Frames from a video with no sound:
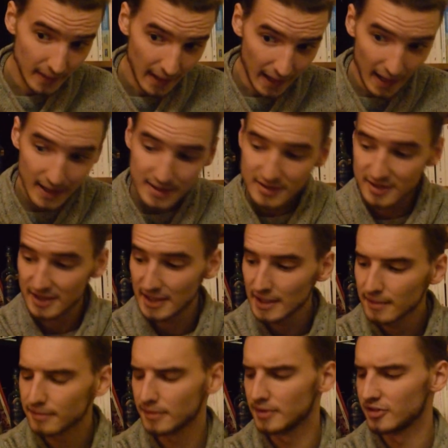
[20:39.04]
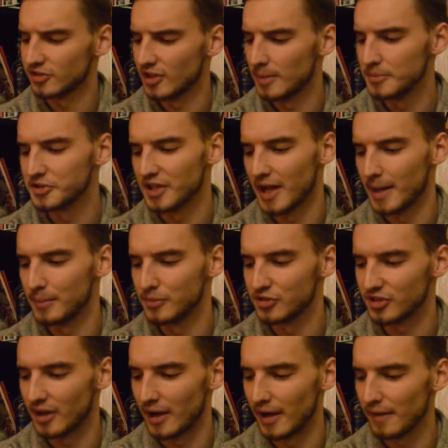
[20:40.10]
And even
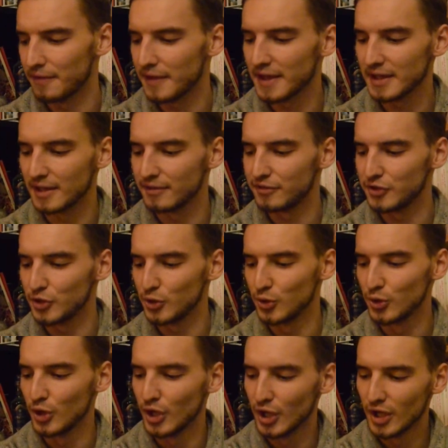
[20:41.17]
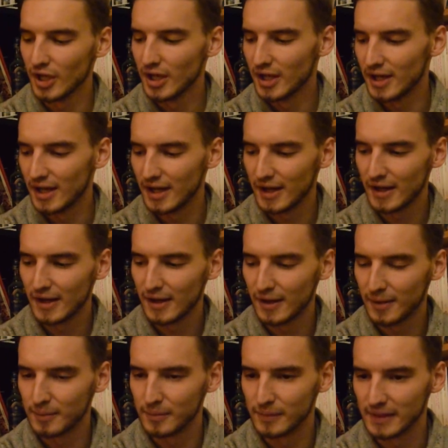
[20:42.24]
sometimes, I think if you,
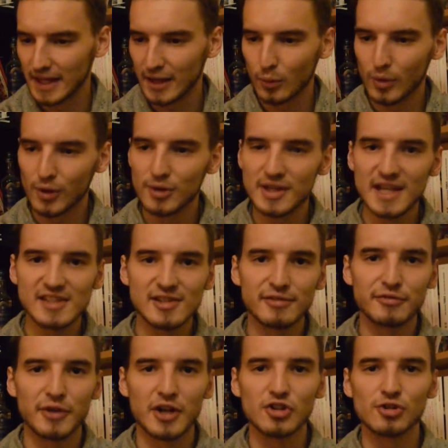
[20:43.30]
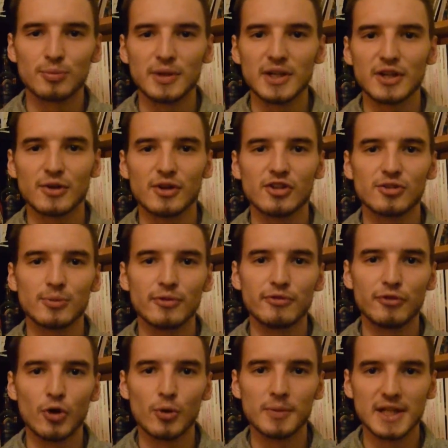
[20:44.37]
like when a native French speaker is
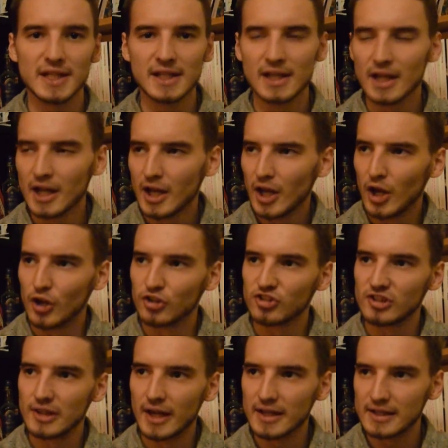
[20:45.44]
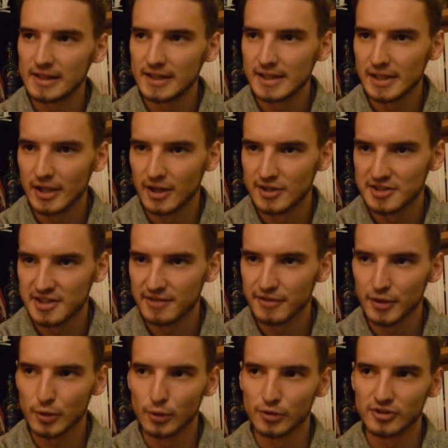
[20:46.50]
performing a slightly
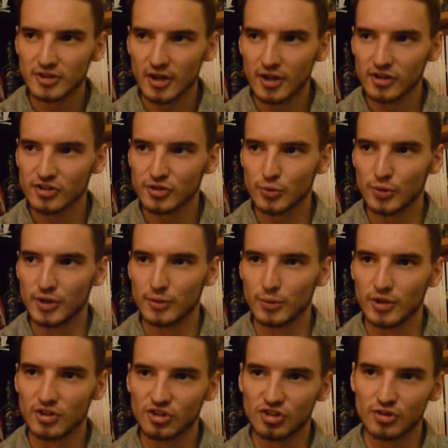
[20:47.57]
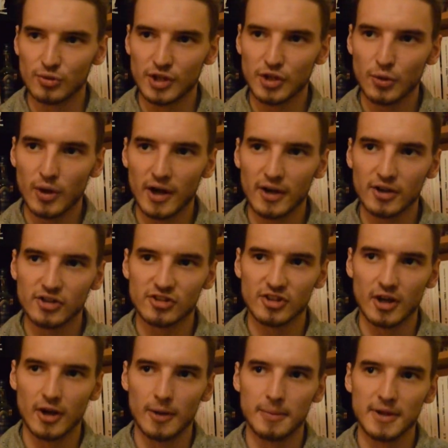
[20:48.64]
difficult task which requires
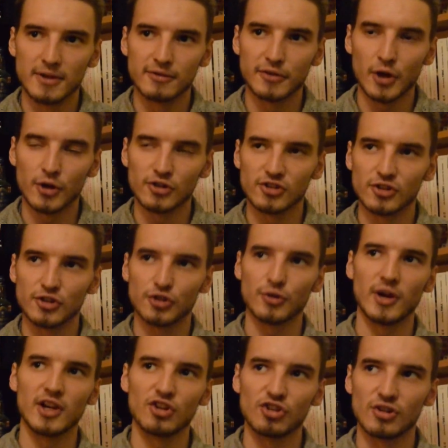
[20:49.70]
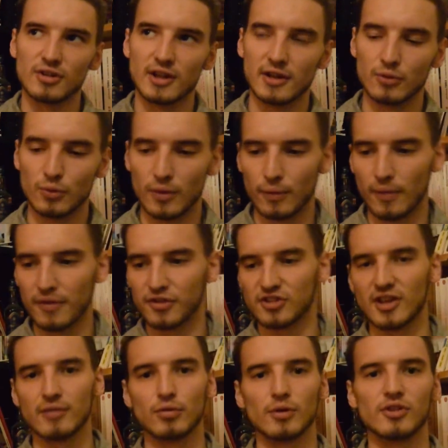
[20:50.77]
a bit of concentration and with
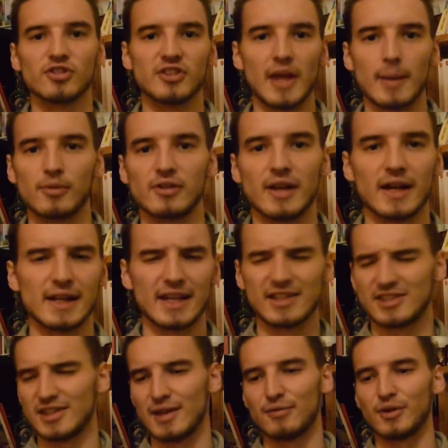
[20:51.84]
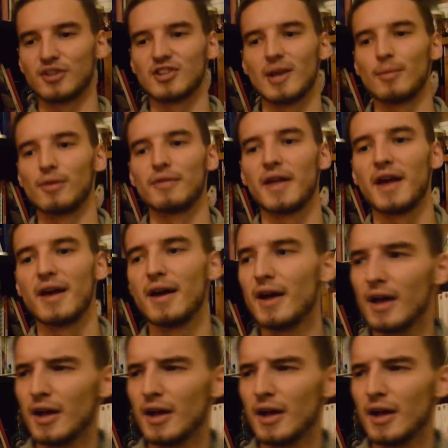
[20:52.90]
several steps, like let's say, for example, they're